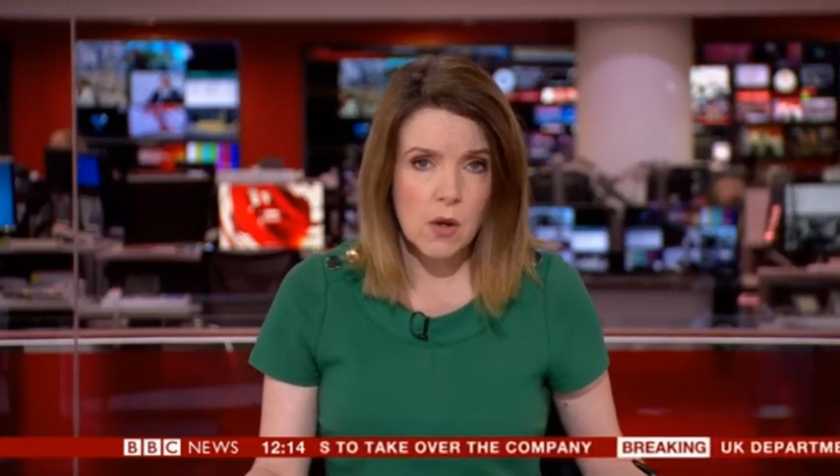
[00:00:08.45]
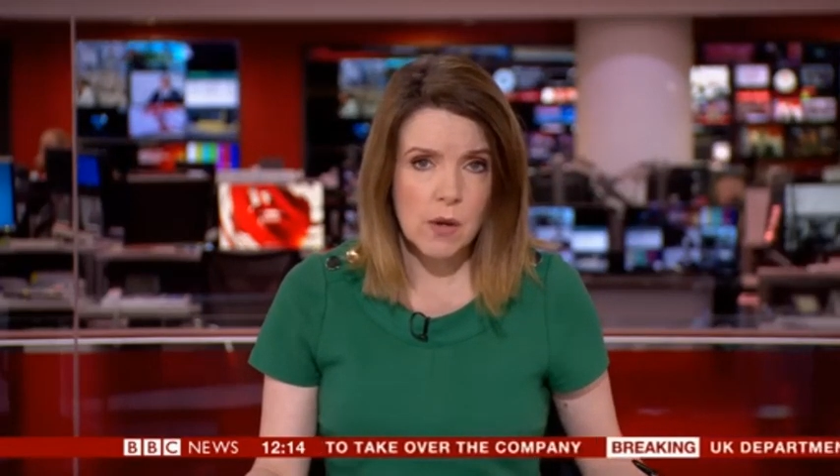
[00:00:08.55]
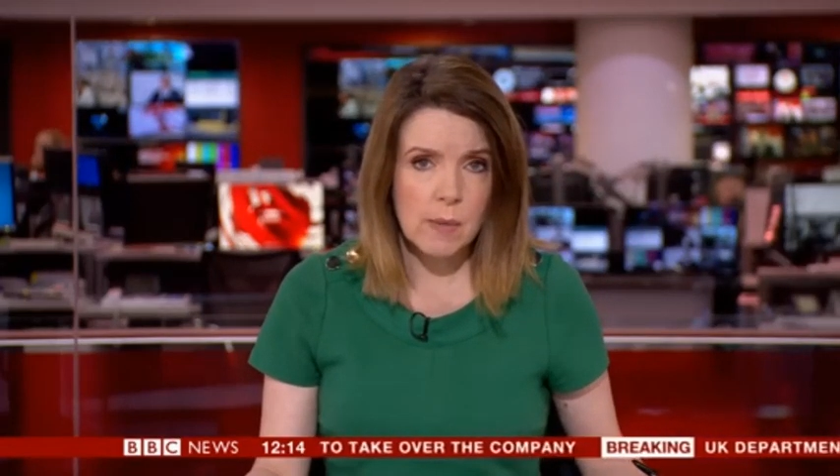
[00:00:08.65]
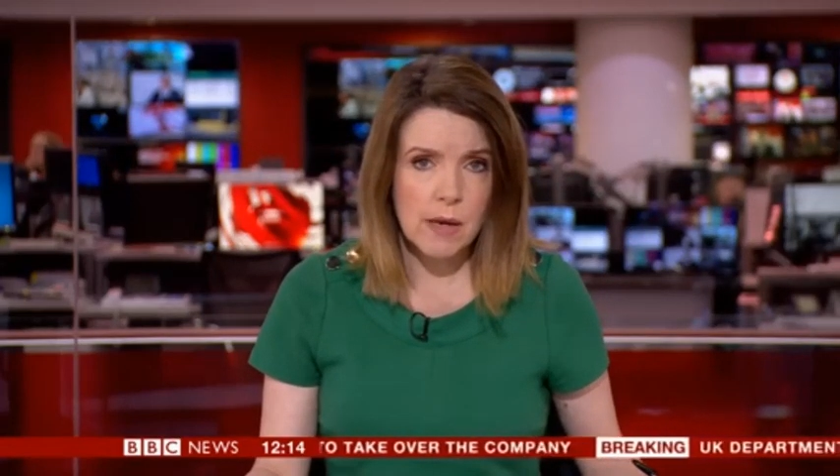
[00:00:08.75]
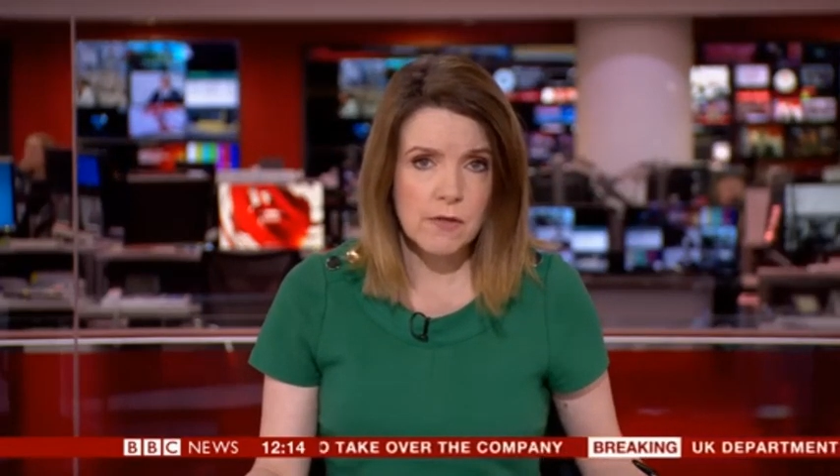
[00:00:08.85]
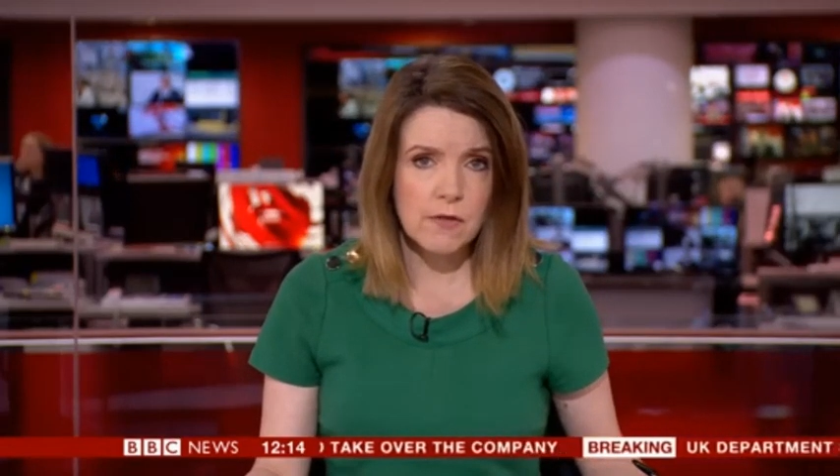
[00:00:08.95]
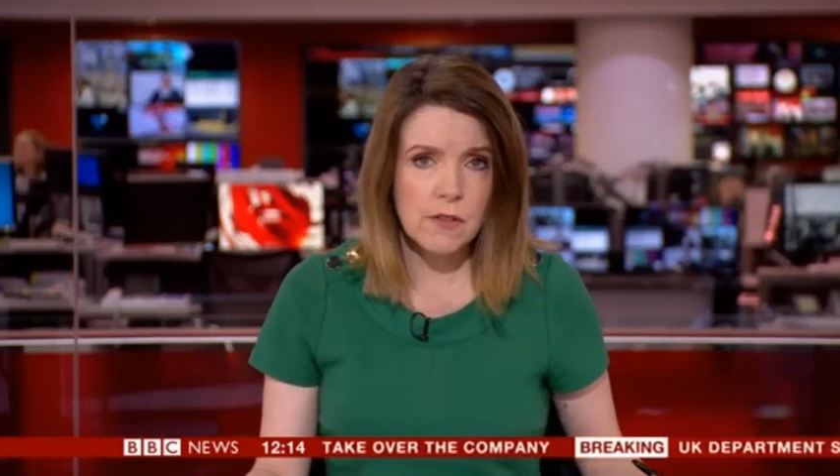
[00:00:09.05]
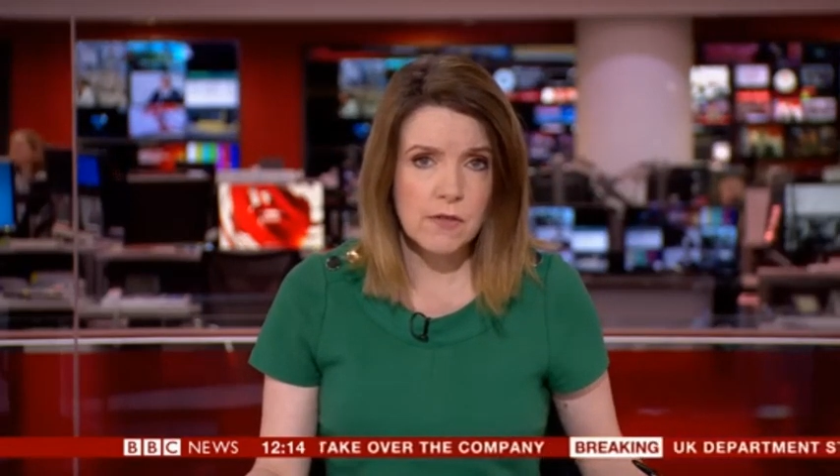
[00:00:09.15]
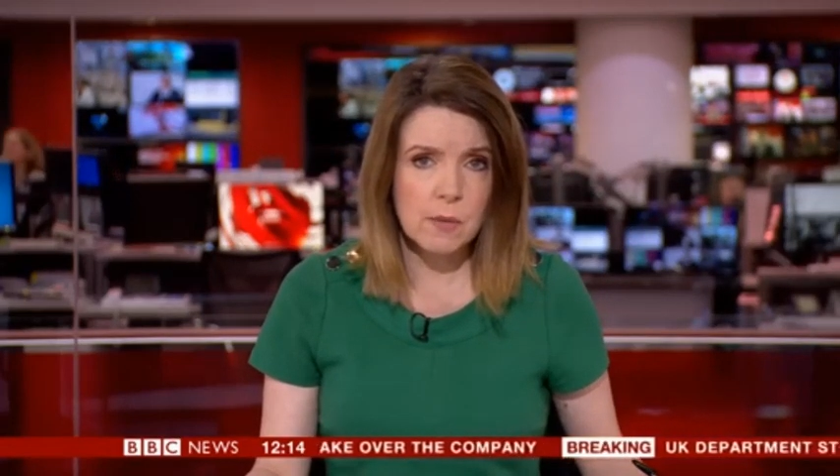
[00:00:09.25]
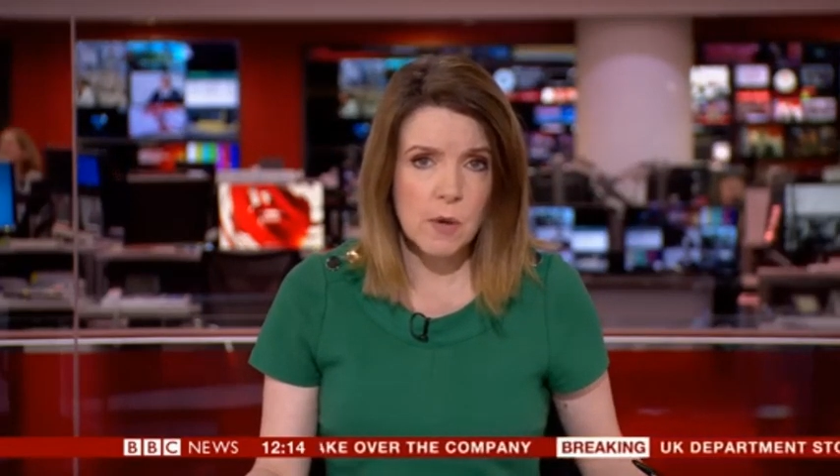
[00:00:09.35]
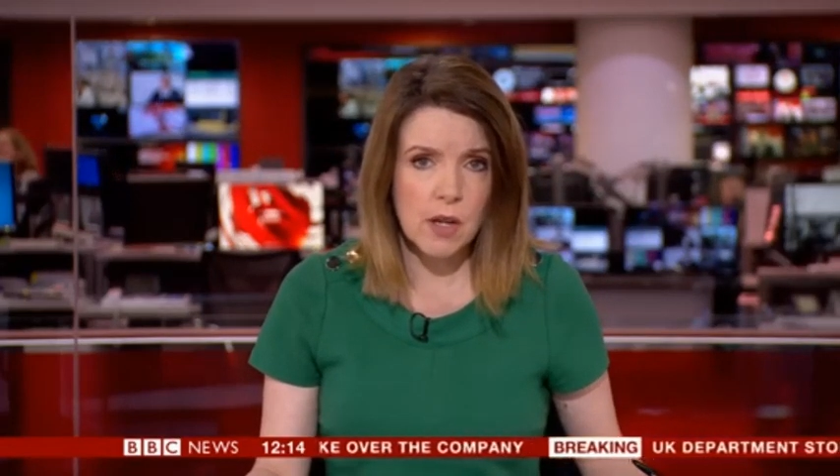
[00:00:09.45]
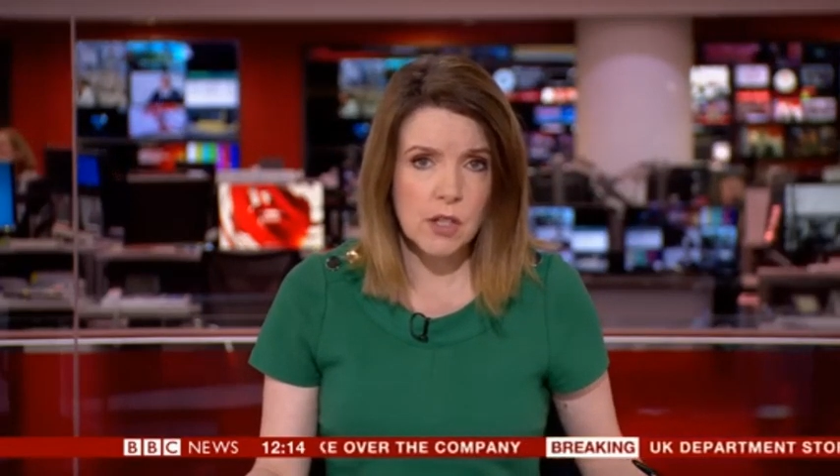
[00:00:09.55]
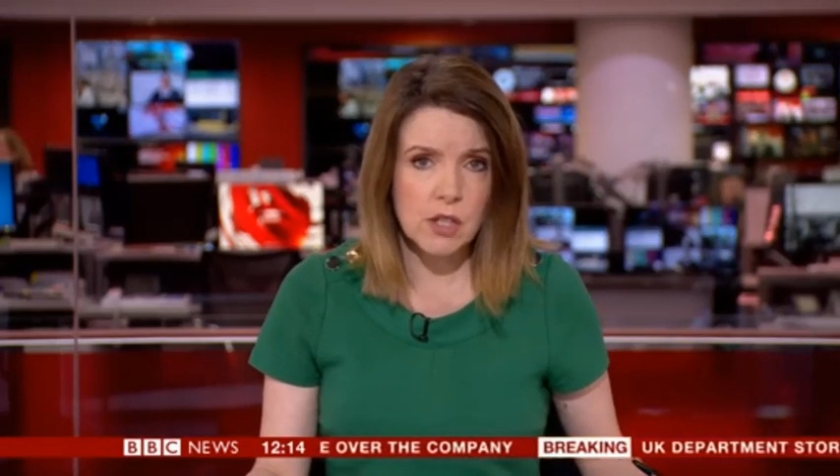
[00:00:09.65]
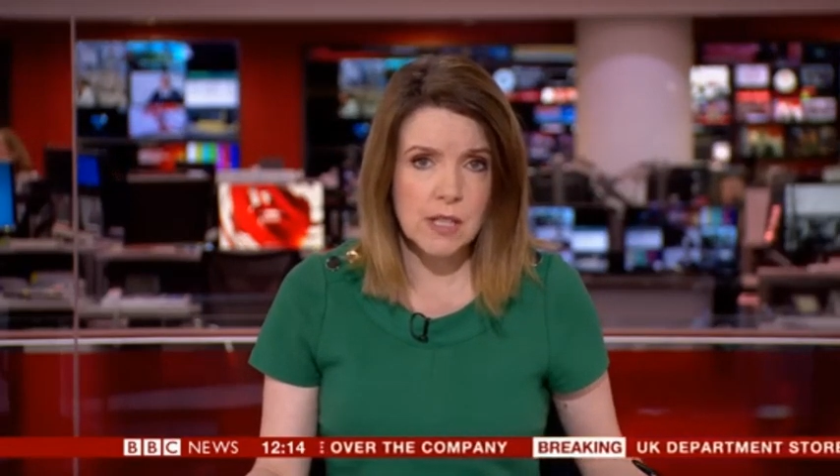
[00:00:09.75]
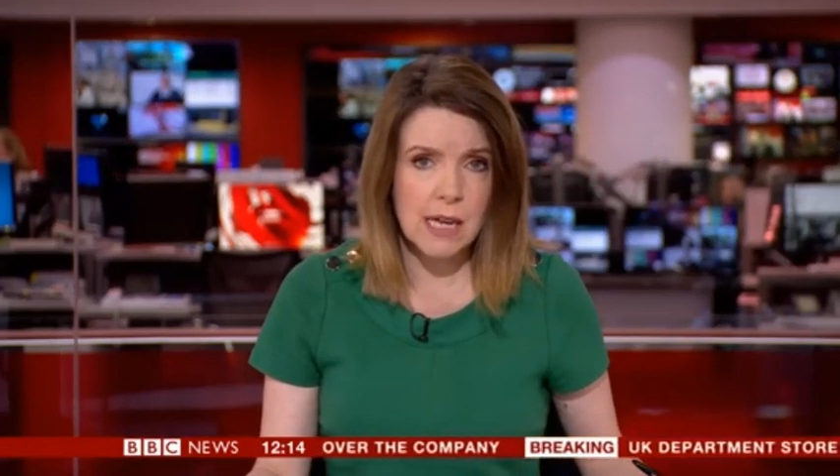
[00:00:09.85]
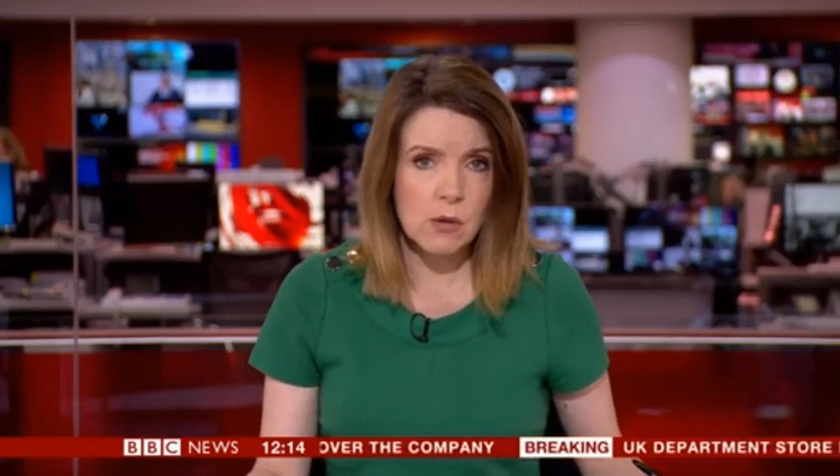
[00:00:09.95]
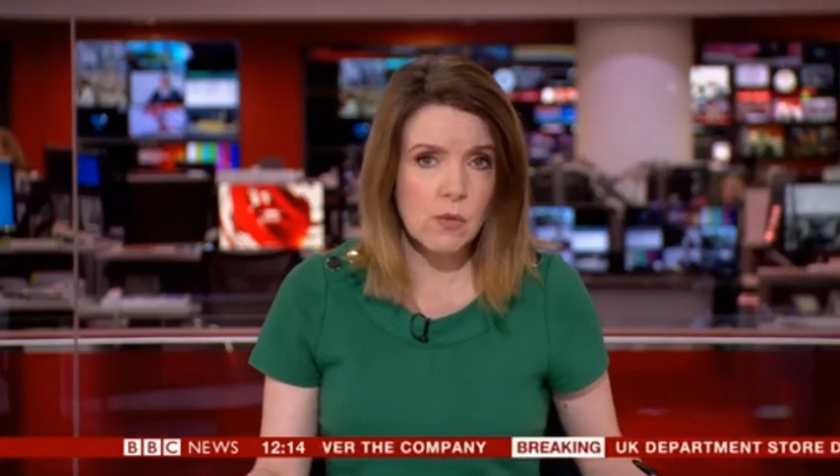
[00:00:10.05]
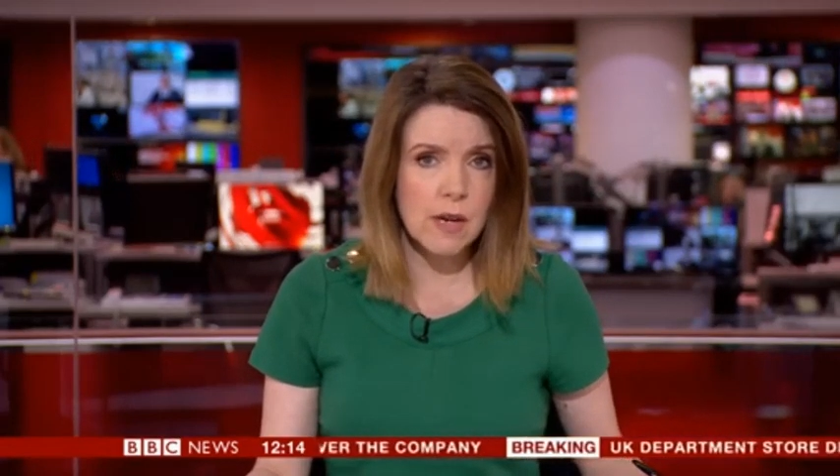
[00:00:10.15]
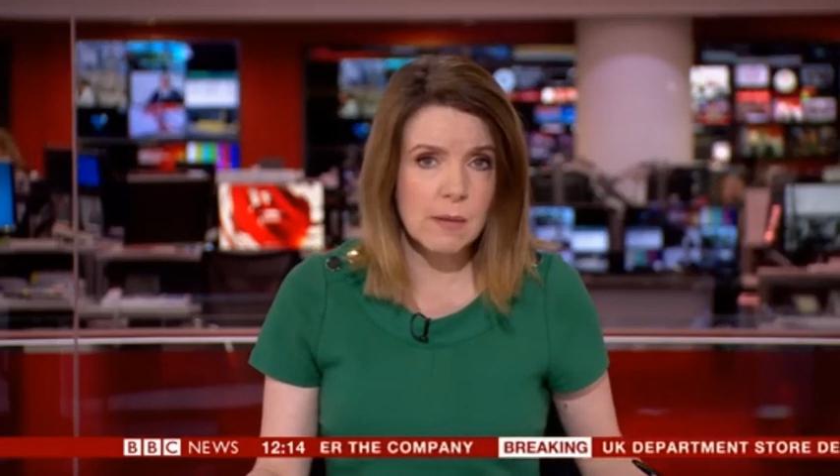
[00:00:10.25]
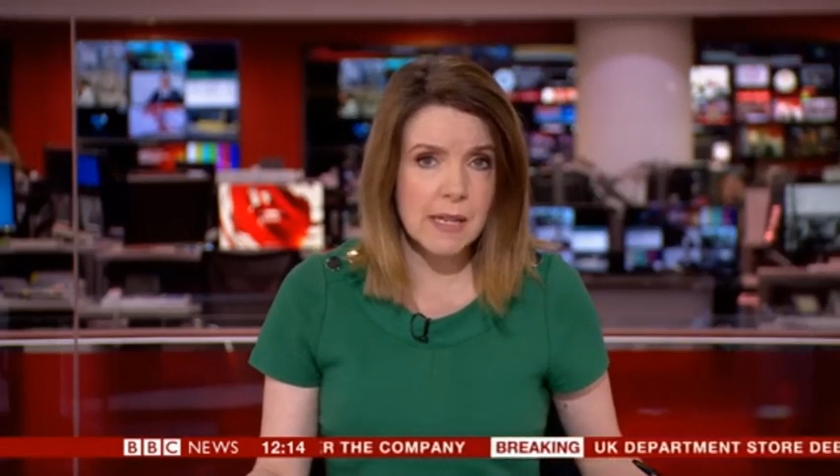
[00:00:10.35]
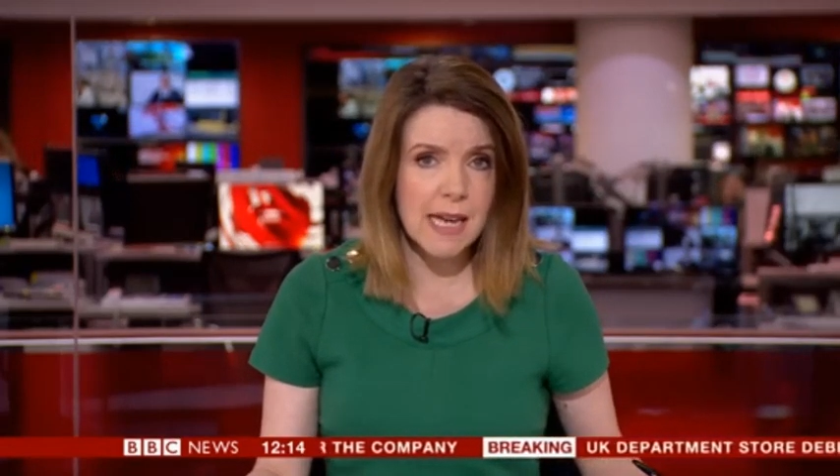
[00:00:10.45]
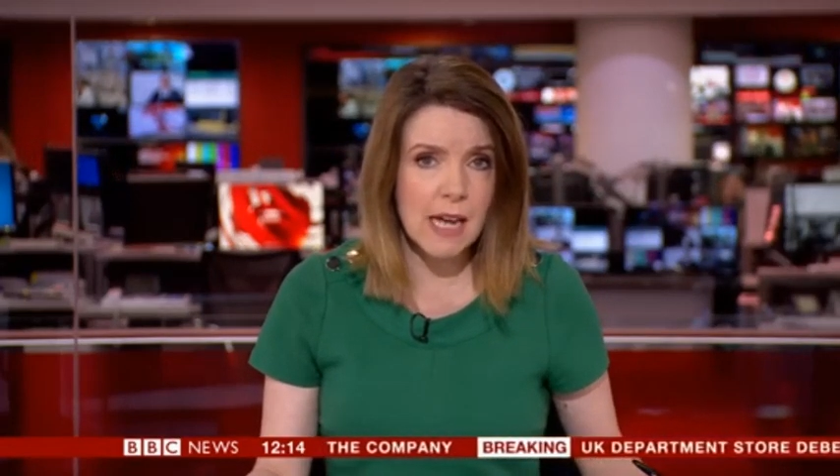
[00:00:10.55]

although about 50 branches had already been